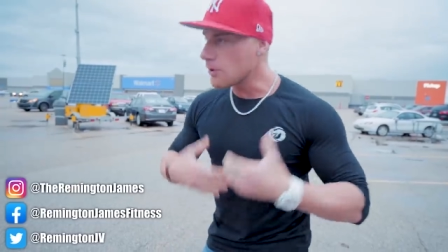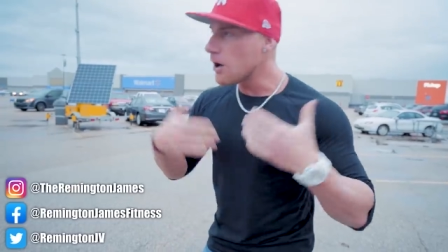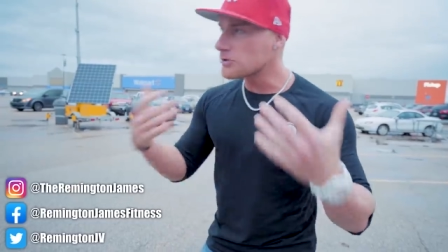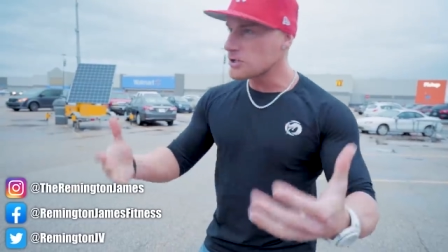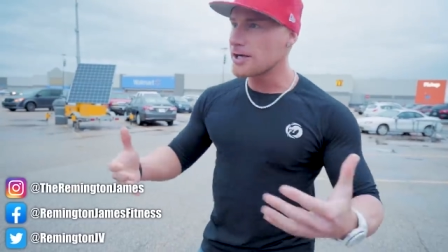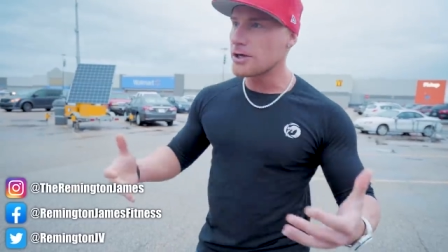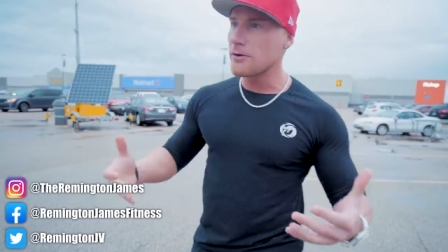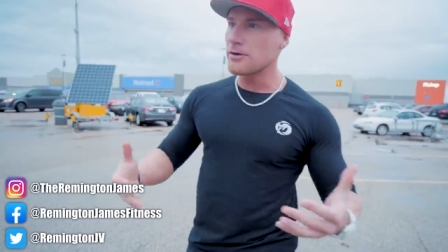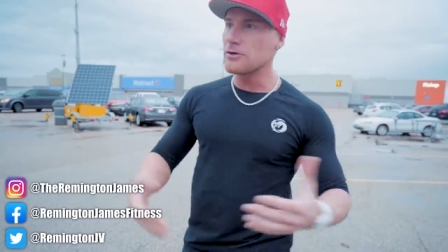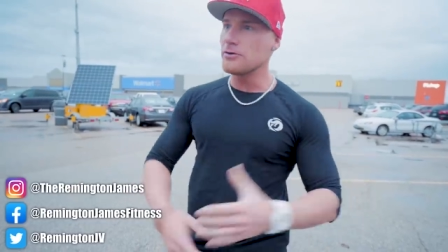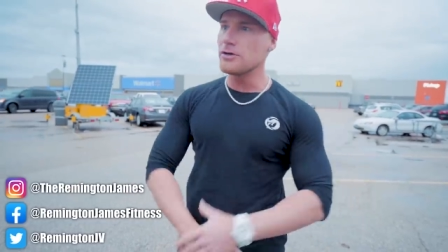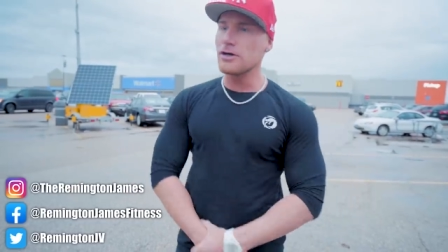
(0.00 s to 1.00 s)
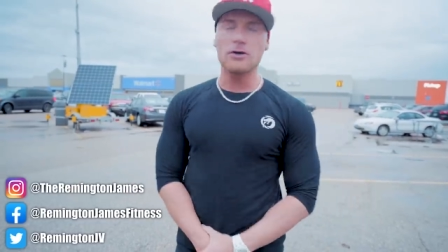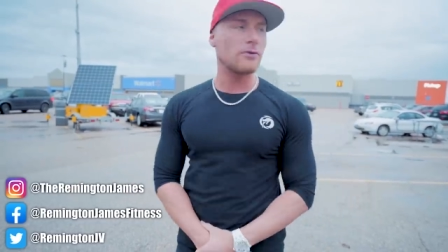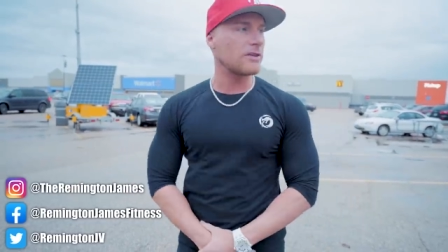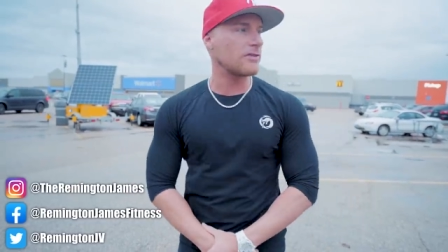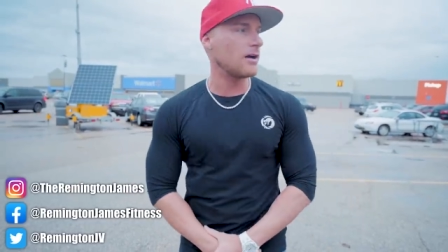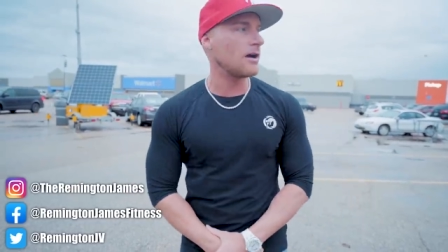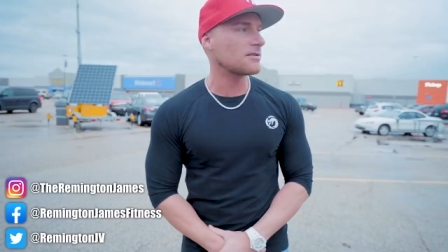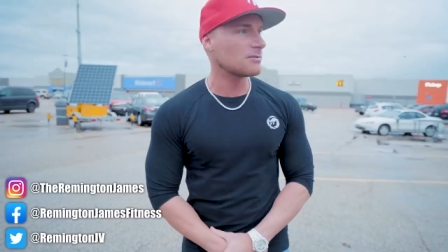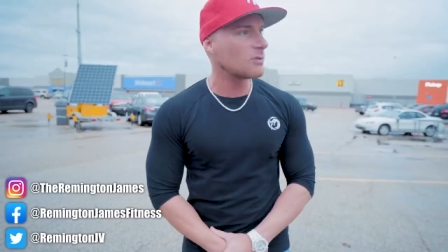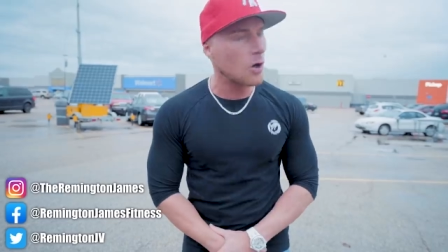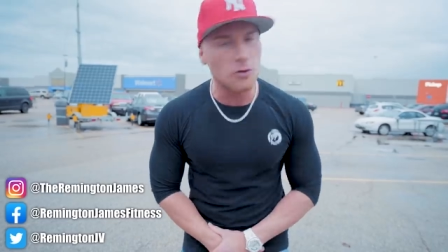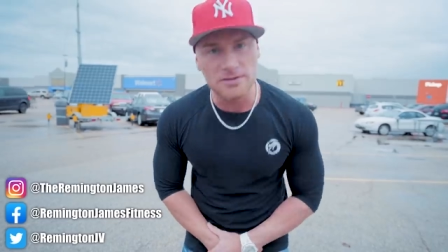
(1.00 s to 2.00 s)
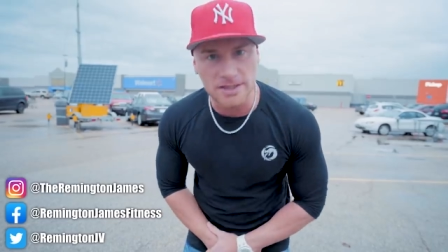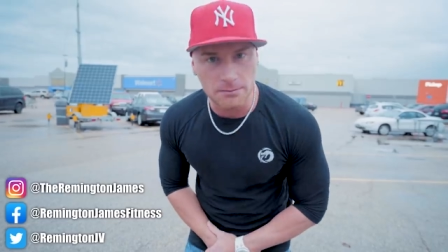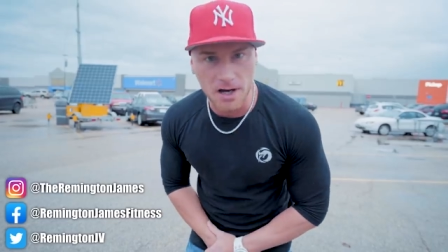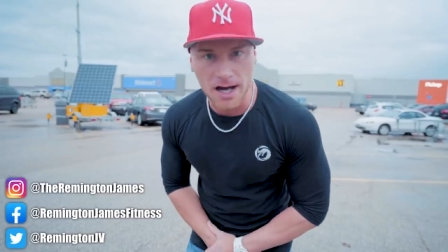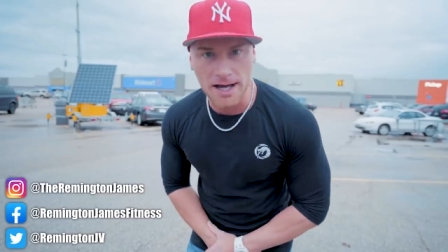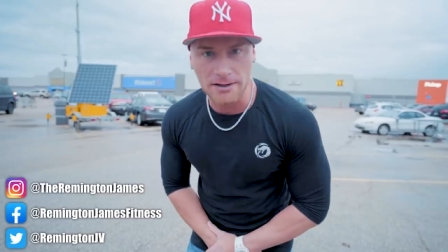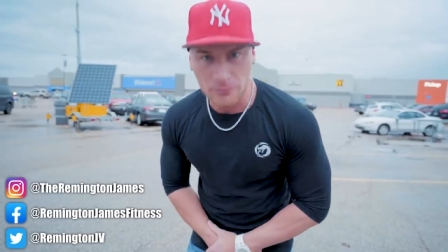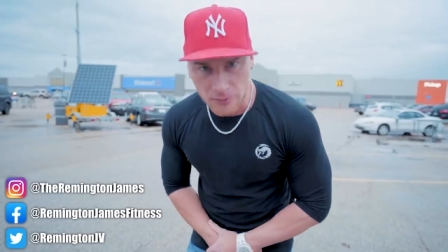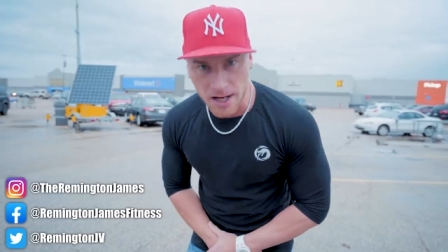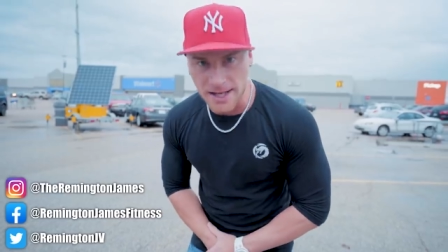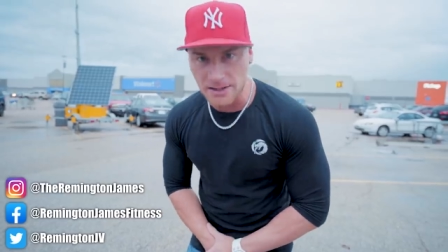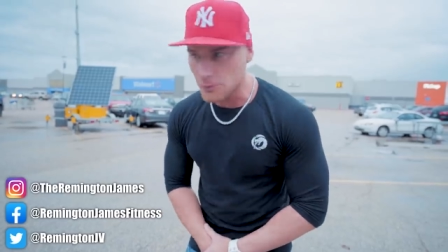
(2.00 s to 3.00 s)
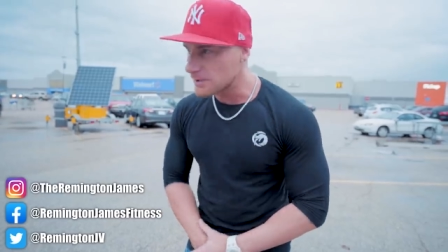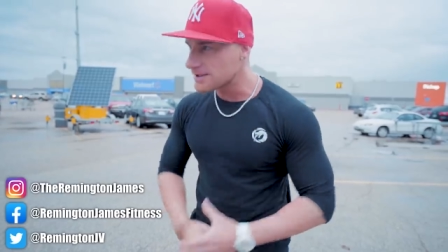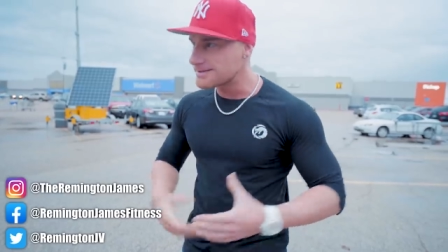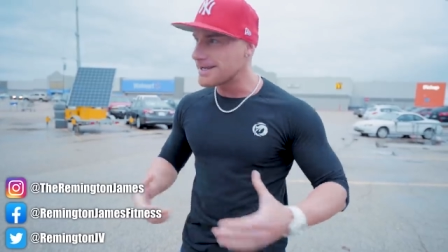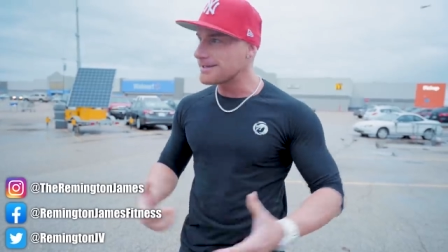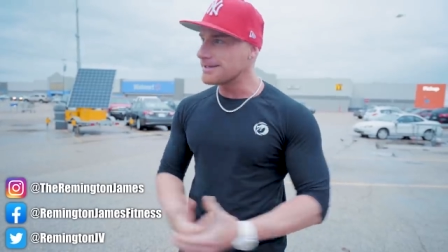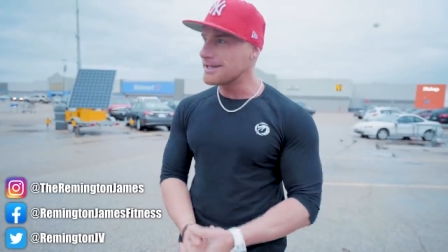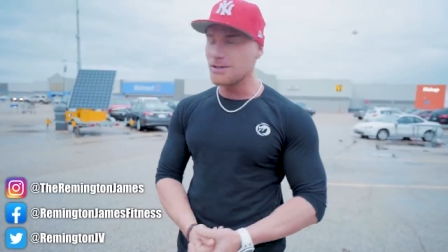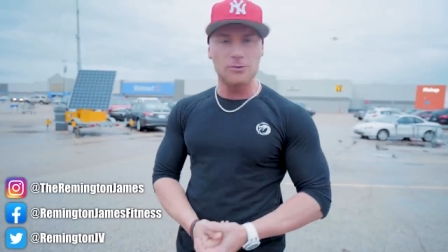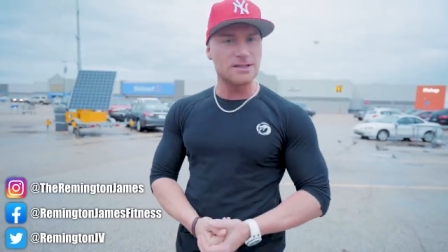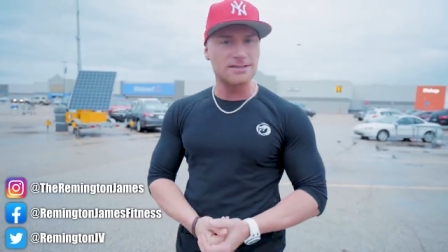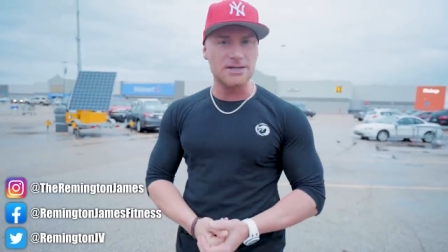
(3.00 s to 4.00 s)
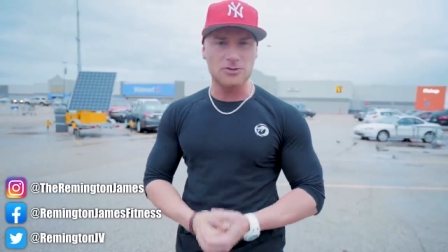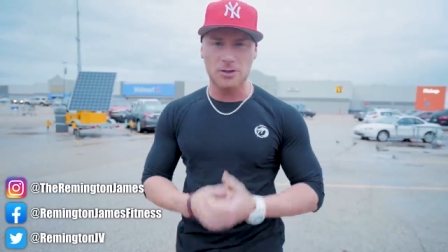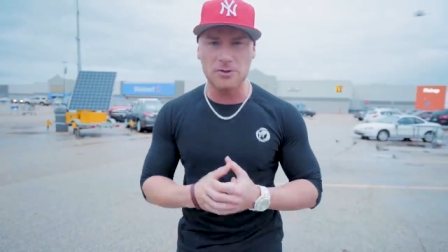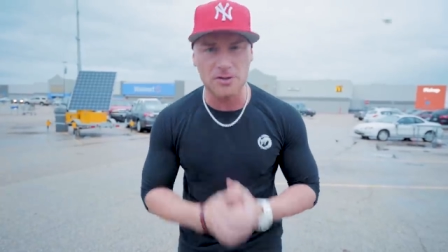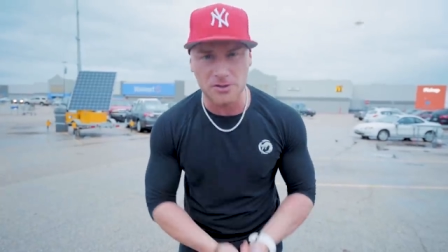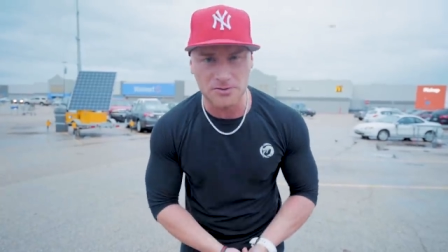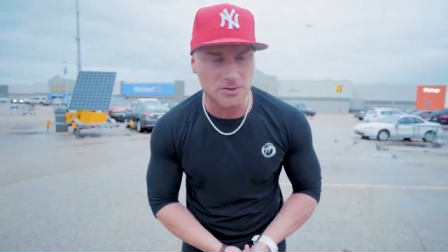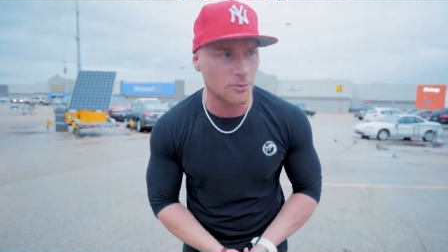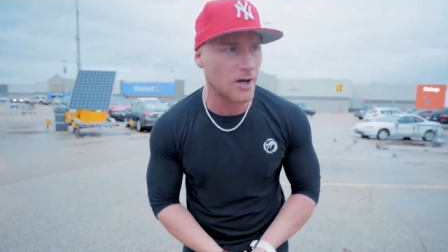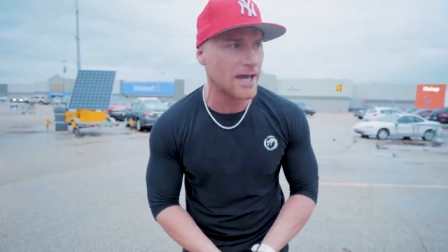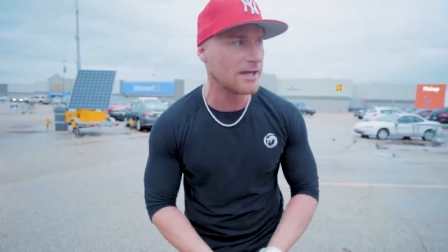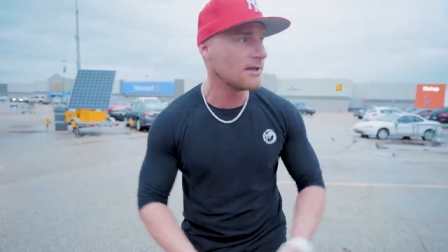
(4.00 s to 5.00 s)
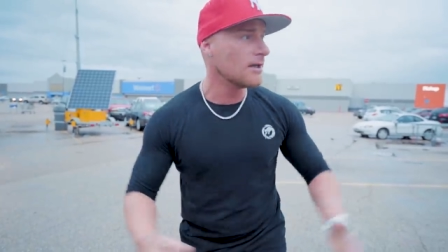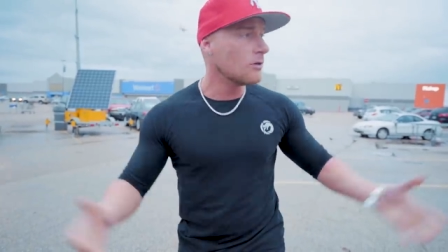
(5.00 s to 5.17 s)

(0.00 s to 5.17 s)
We're all trying to go into the new year with uh, some goals in mind, right? You wanna stay lean, you wanna stay trim, you wanna lose some weight.